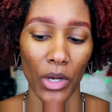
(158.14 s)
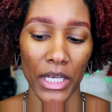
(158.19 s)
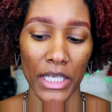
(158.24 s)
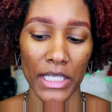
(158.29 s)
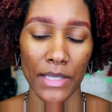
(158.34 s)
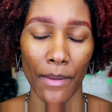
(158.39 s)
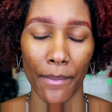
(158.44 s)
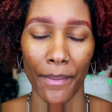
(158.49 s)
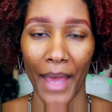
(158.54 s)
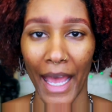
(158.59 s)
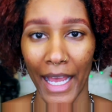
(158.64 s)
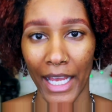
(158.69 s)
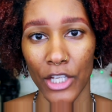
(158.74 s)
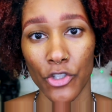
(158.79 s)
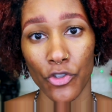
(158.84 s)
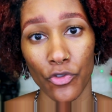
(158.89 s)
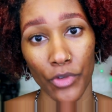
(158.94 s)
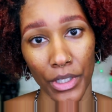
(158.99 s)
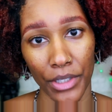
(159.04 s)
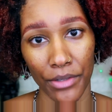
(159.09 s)
was
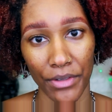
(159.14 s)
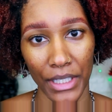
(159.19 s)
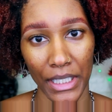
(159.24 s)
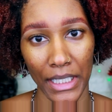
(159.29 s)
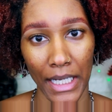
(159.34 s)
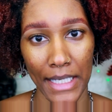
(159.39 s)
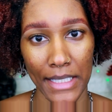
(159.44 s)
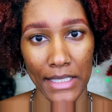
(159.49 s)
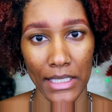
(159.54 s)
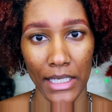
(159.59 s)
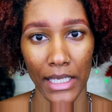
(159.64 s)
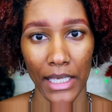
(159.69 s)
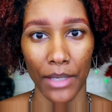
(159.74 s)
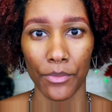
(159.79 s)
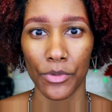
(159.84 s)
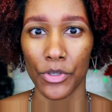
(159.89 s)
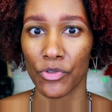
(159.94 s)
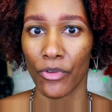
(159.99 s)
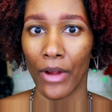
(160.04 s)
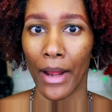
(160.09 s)
packaged really really nicely
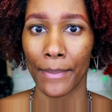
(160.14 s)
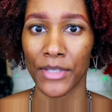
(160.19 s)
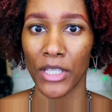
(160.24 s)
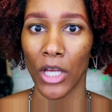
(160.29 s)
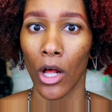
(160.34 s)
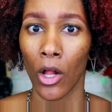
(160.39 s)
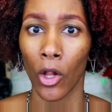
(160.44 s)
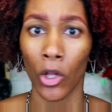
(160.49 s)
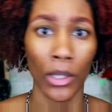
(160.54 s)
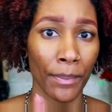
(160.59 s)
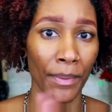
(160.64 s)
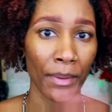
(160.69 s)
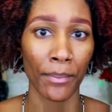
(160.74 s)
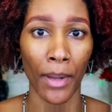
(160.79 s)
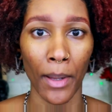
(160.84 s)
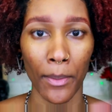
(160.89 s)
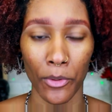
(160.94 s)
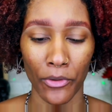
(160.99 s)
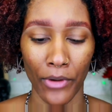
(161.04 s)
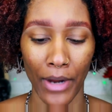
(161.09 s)
it was wrapped all up in
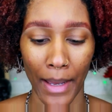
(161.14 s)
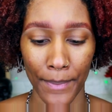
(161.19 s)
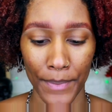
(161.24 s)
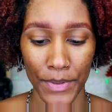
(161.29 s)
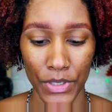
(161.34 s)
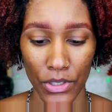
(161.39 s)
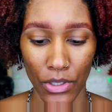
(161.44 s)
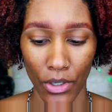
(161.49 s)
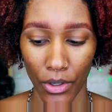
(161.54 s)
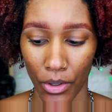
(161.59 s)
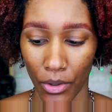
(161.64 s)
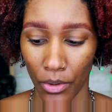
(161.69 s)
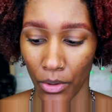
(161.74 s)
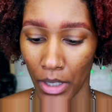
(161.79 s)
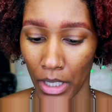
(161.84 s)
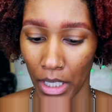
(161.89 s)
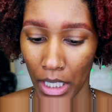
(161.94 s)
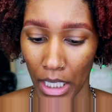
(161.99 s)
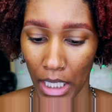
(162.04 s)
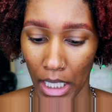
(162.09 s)
bubble wrap
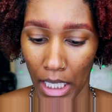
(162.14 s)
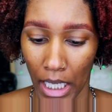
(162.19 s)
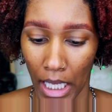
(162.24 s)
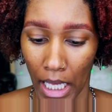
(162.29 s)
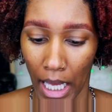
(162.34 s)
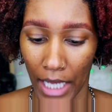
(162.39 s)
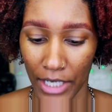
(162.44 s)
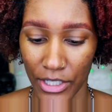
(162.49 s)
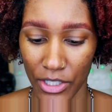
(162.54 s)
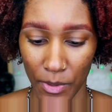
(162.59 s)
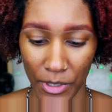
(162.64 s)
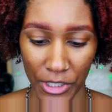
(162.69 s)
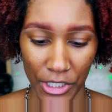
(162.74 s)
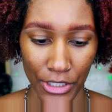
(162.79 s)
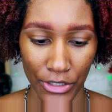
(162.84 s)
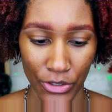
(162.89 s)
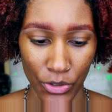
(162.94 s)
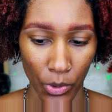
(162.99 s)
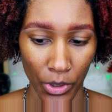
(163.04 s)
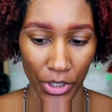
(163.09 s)
so I just went
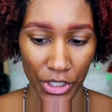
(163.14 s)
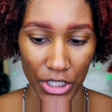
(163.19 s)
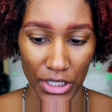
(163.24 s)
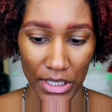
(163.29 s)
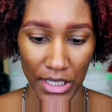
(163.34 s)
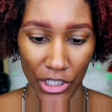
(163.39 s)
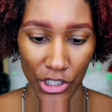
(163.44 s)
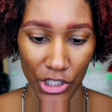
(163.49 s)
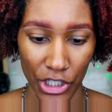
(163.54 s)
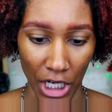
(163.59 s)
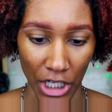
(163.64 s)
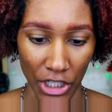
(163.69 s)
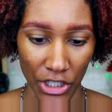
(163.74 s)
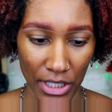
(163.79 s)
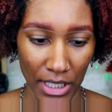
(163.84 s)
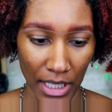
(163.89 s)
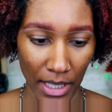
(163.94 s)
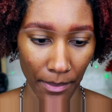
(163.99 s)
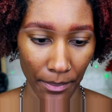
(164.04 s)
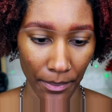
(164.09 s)
to the store and just
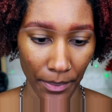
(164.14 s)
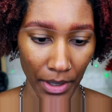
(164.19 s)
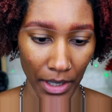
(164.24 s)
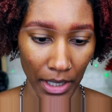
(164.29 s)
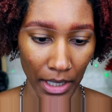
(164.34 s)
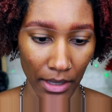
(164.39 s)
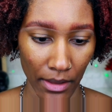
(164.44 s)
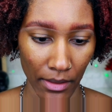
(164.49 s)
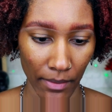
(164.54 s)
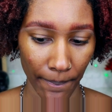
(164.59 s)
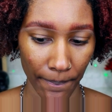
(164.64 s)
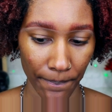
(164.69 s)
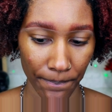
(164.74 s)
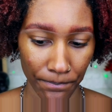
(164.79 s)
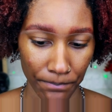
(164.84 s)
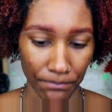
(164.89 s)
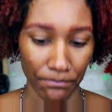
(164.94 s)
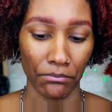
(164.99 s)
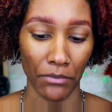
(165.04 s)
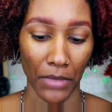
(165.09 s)
exchanged it but
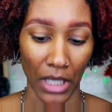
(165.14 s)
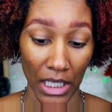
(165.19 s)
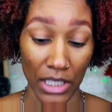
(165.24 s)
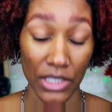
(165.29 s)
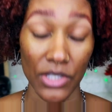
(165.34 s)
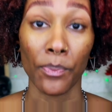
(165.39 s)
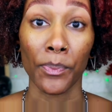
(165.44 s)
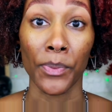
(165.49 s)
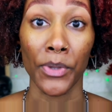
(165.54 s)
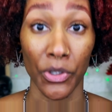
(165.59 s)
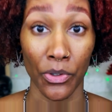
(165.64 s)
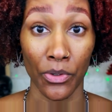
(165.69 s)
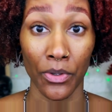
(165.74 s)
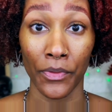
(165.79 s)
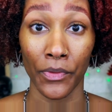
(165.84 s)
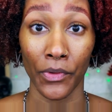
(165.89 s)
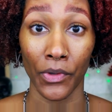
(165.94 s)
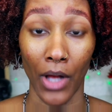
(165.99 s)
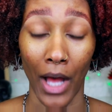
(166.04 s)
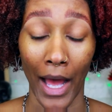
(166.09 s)
it's
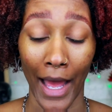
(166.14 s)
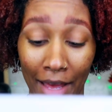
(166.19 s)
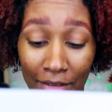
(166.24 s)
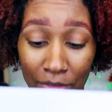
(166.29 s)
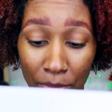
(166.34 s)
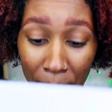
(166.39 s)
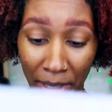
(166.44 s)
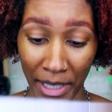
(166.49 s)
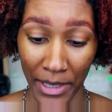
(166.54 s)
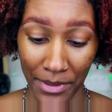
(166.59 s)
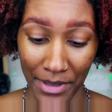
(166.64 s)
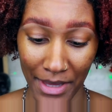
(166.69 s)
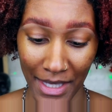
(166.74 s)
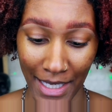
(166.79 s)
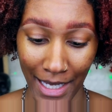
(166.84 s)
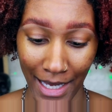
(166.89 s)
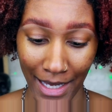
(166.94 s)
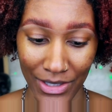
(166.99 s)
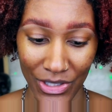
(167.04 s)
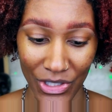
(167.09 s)
beautiful I haven't played with
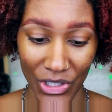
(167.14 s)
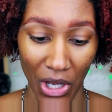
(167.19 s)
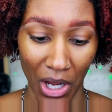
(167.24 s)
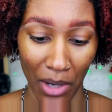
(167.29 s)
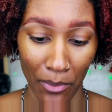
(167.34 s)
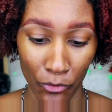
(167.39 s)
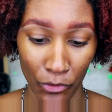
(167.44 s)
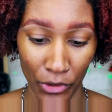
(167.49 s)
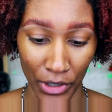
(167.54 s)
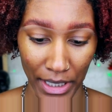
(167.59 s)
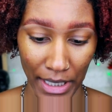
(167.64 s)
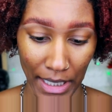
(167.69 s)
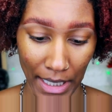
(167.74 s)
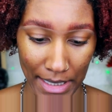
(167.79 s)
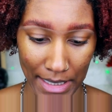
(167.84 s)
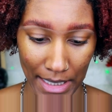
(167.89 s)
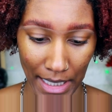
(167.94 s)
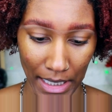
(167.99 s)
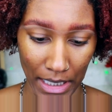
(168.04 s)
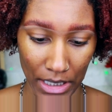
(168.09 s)
it yet so I'm really
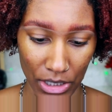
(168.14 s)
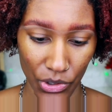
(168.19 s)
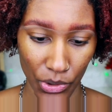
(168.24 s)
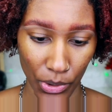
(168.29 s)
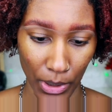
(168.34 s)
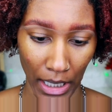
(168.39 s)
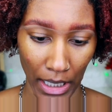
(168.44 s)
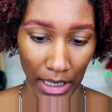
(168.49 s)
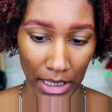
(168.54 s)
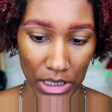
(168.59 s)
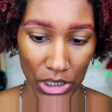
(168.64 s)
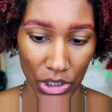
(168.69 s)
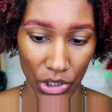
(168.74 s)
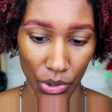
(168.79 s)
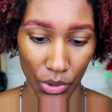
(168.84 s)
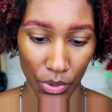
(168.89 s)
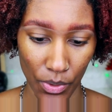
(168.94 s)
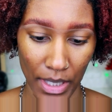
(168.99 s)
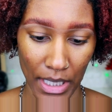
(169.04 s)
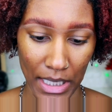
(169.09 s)
excited to get
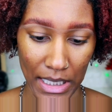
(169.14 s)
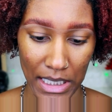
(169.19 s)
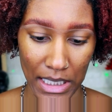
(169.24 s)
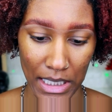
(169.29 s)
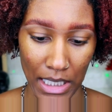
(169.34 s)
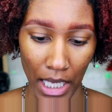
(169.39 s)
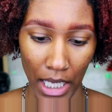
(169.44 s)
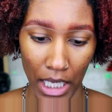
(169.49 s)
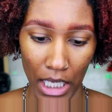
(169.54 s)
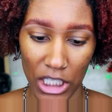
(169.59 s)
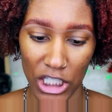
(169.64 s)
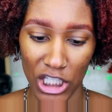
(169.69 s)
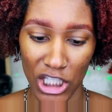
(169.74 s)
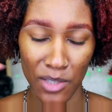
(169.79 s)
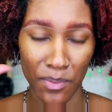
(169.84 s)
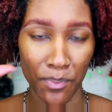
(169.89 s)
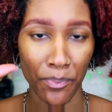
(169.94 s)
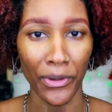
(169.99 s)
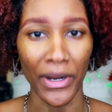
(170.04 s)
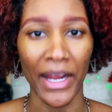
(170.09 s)
into this
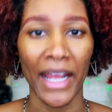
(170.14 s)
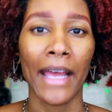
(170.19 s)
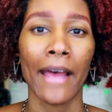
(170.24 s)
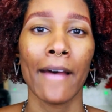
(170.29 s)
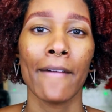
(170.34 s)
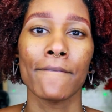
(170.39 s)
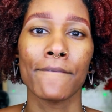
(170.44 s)
spring